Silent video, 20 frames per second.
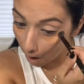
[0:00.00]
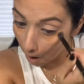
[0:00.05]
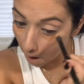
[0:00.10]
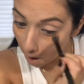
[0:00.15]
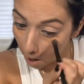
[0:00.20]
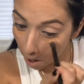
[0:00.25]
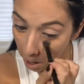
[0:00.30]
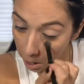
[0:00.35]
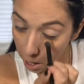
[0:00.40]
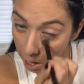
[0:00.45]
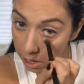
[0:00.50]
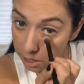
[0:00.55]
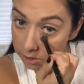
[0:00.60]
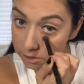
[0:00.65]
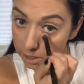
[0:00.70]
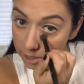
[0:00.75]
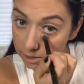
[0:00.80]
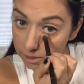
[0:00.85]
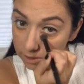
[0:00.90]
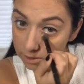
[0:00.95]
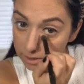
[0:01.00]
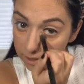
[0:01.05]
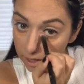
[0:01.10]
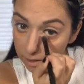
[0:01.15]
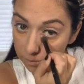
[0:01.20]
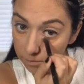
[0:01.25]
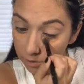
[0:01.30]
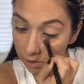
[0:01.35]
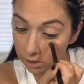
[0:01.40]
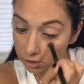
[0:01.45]
Again, it's like the
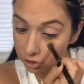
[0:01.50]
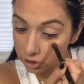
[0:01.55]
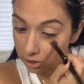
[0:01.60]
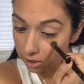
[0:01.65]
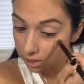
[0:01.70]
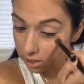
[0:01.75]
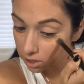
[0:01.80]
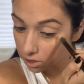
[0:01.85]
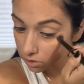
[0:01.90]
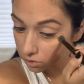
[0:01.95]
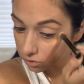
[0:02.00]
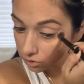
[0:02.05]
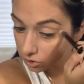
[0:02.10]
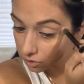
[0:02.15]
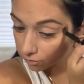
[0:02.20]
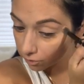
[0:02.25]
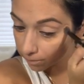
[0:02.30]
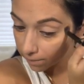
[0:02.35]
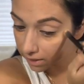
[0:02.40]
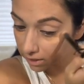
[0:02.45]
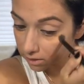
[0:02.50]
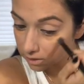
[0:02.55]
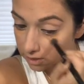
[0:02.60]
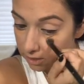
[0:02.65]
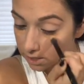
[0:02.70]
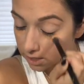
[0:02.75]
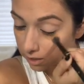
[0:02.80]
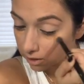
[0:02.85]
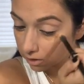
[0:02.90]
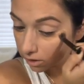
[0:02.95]
same brush that I used for my
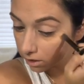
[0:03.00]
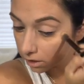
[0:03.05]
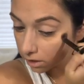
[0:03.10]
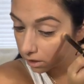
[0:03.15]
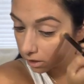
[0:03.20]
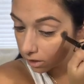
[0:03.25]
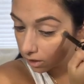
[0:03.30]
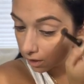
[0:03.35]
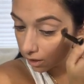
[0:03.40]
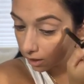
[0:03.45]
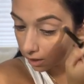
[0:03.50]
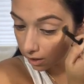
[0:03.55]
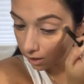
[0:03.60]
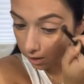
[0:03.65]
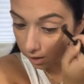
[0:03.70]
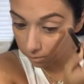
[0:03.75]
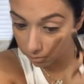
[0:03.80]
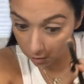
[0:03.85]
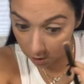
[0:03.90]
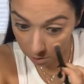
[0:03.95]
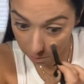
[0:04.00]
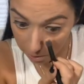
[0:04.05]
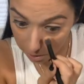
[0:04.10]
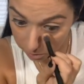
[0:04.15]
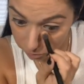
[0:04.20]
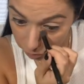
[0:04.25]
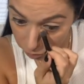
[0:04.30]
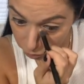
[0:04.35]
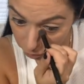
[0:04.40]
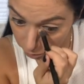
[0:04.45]
concealer, and I'm going
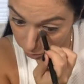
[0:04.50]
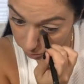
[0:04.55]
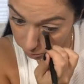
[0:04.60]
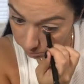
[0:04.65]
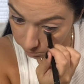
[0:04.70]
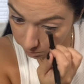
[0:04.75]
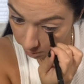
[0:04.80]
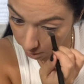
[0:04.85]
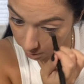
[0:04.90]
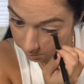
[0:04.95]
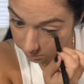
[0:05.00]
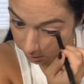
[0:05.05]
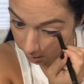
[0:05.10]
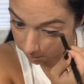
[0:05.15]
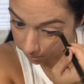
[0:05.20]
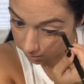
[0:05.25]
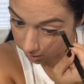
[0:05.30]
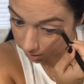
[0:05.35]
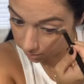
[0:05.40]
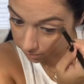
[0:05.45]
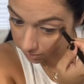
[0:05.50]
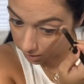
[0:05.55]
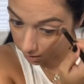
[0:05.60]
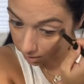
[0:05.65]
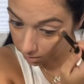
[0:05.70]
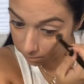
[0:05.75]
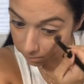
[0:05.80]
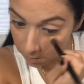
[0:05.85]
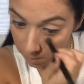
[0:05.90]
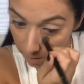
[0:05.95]
to just dab, dab, dab, dab.